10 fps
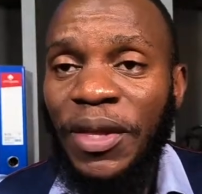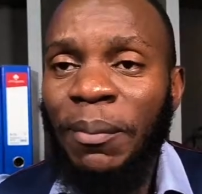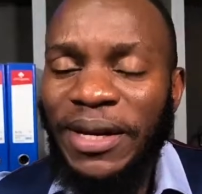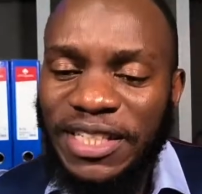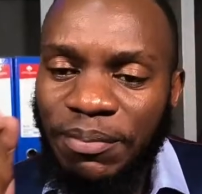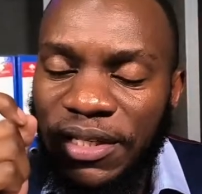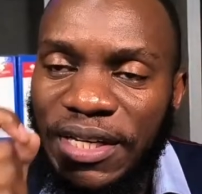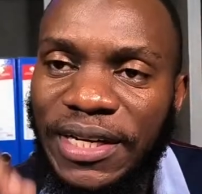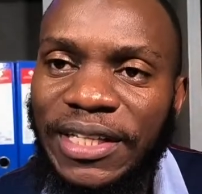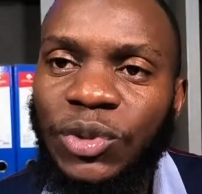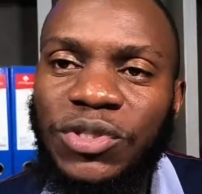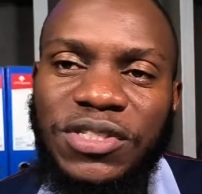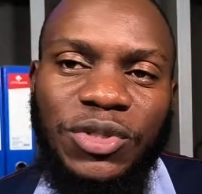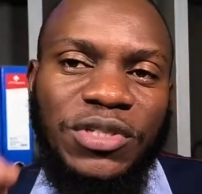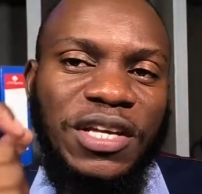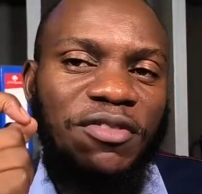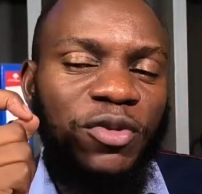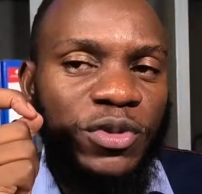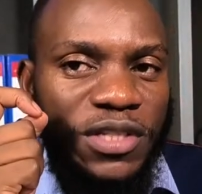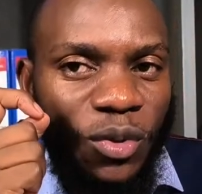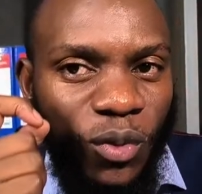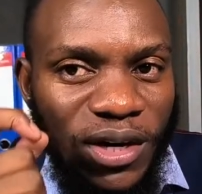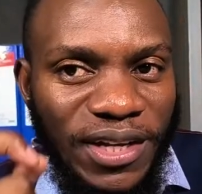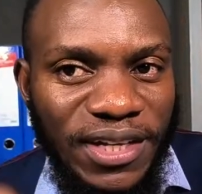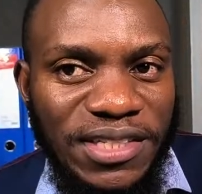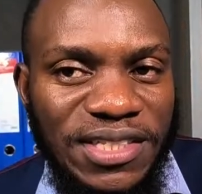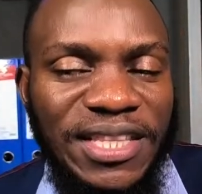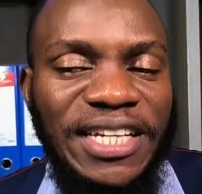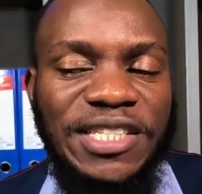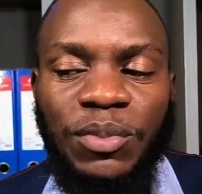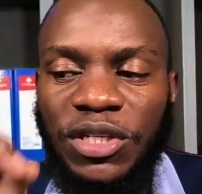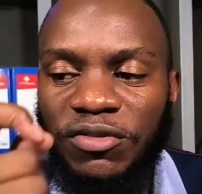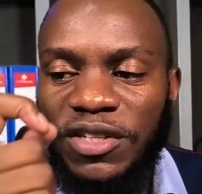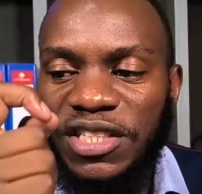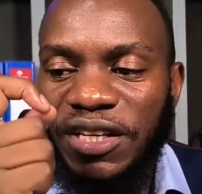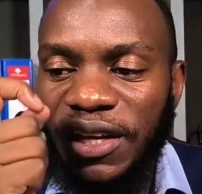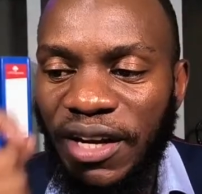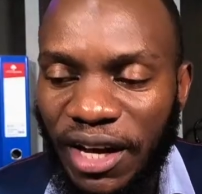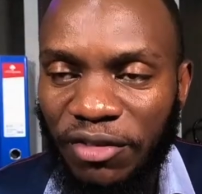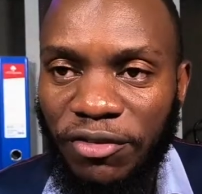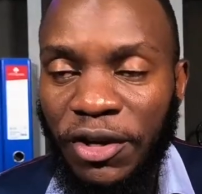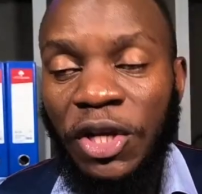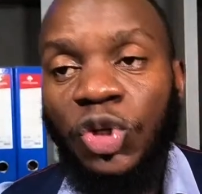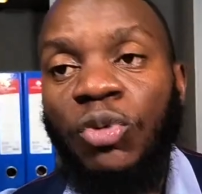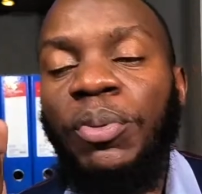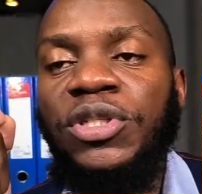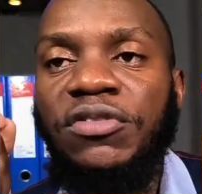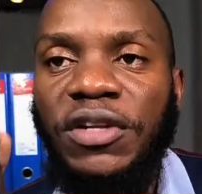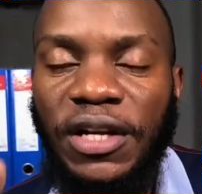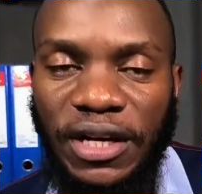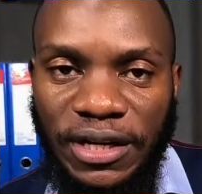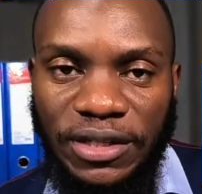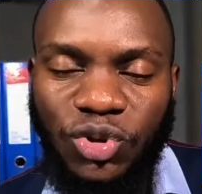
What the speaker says: But immediately you see yourself losing 1 kg, that is motivation enough to push even harder.